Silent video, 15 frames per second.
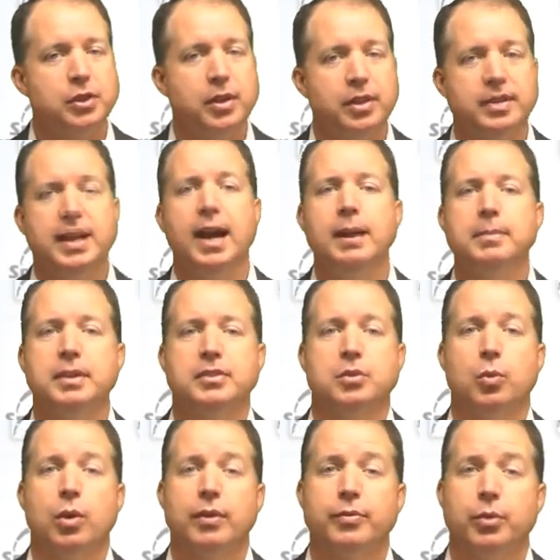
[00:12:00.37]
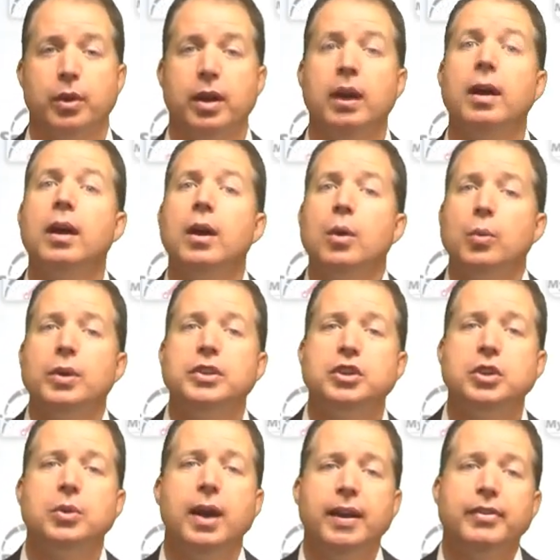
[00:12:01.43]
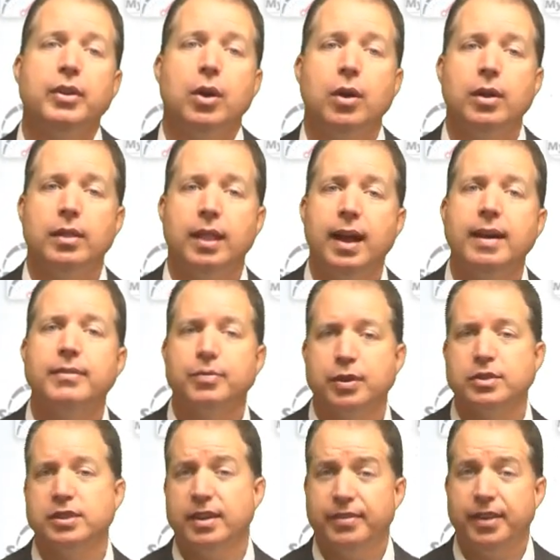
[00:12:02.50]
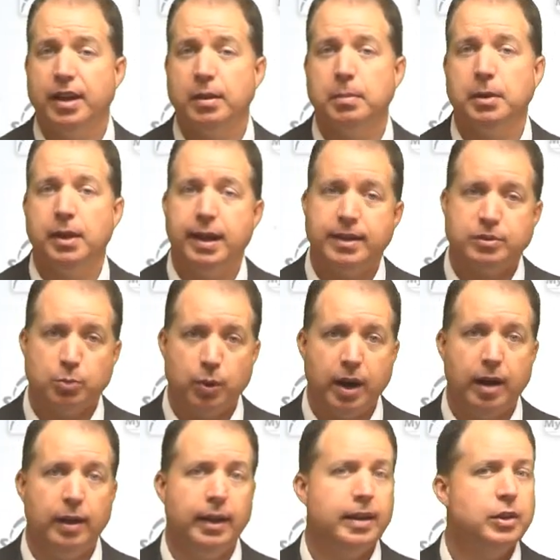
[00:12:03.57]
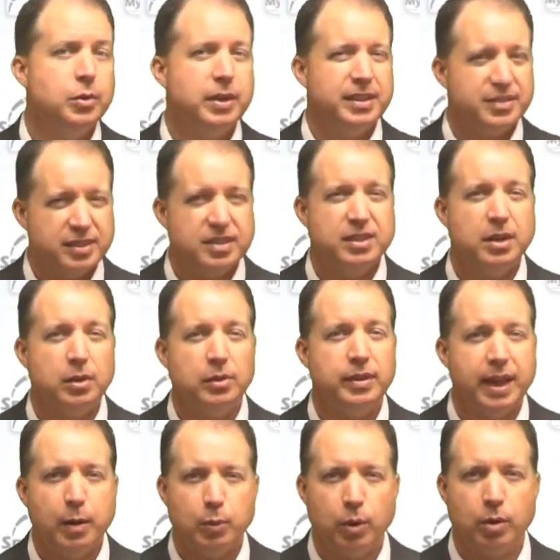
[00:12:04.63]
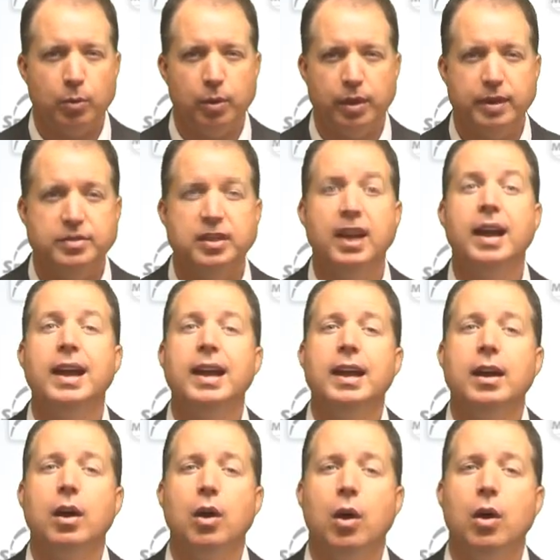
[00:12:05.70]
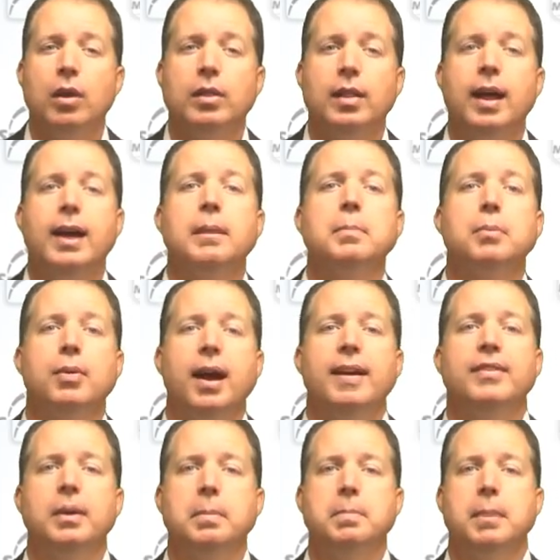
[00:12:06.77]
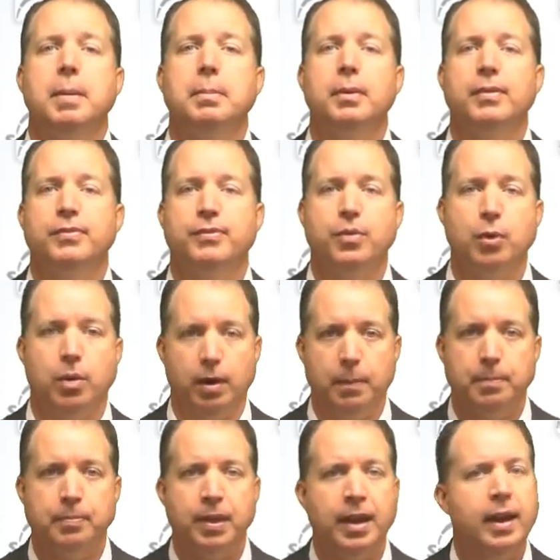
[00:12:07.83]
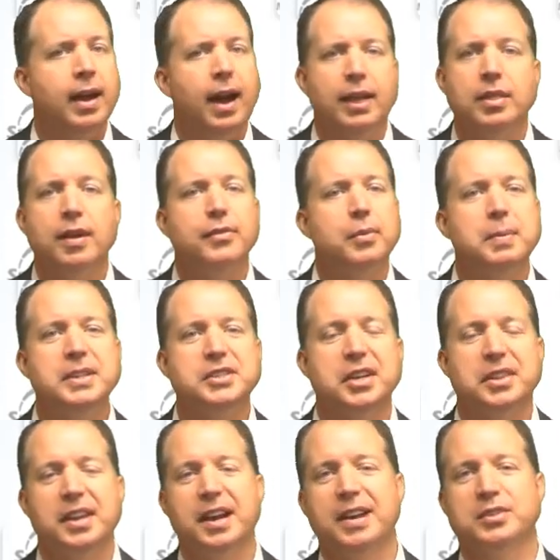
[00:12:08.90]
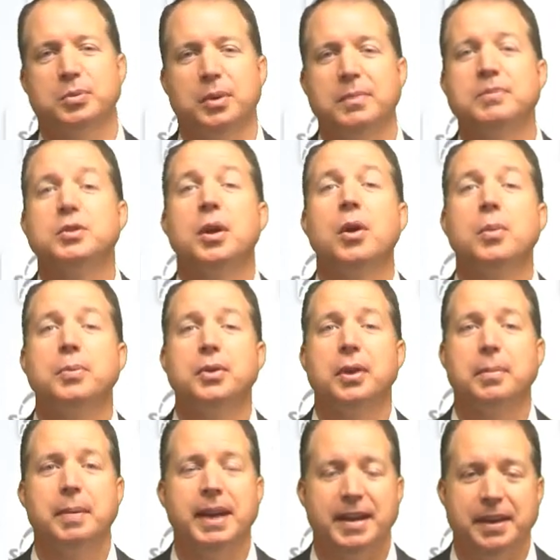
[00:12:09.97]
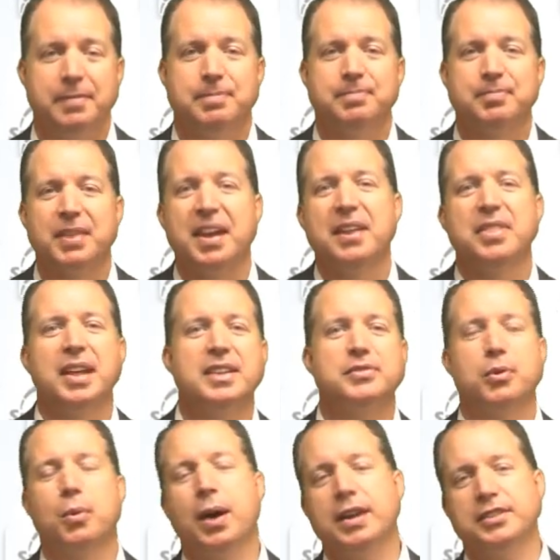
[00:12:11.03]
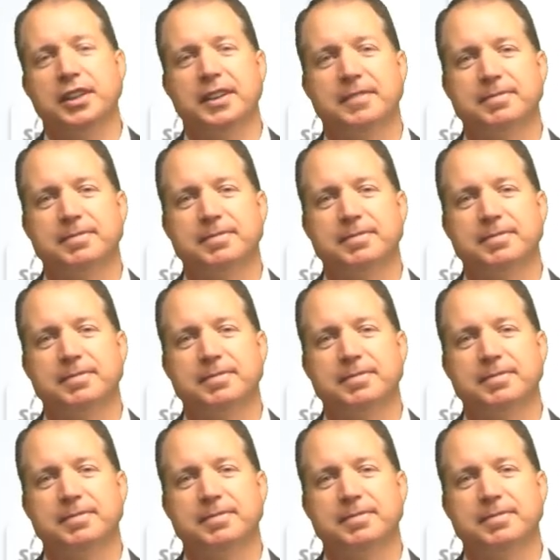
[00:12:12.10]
or the time doesn't work for you, we do have an online version available as well, and you can still network with us in our online private member forum. I'd love to meet you at the next one, so I hope you can make it. Thanks for watching.